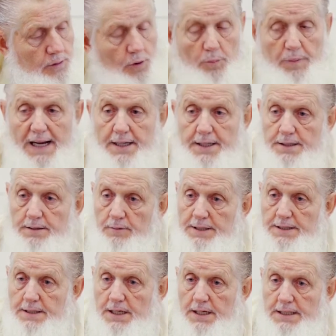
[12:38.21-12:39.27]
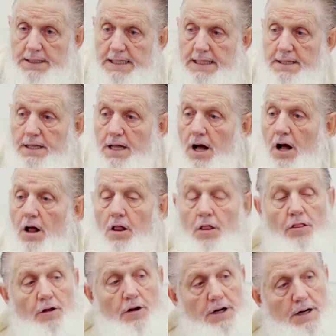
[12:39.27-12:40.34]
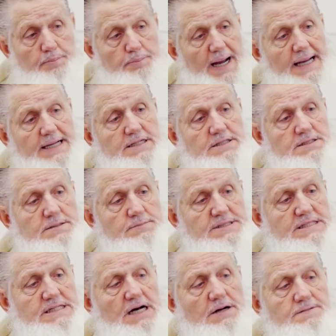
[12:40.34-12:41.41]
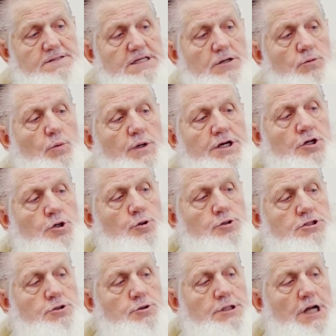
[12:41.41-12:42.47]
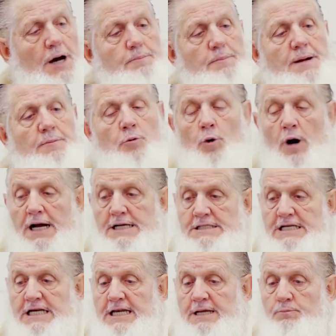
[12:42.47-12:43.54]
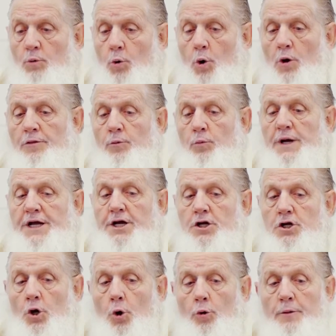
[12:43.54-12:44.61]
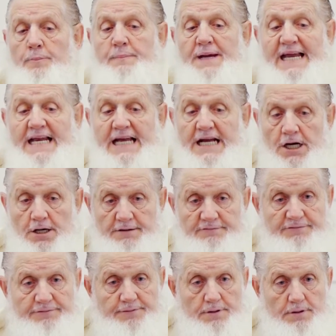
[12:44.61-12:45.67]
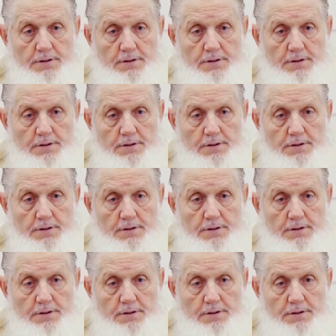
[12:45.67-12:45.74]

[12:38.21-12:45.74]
Go back and read the Hadith. The companions themselves said we used to not memorize any more than we could know the meaning of.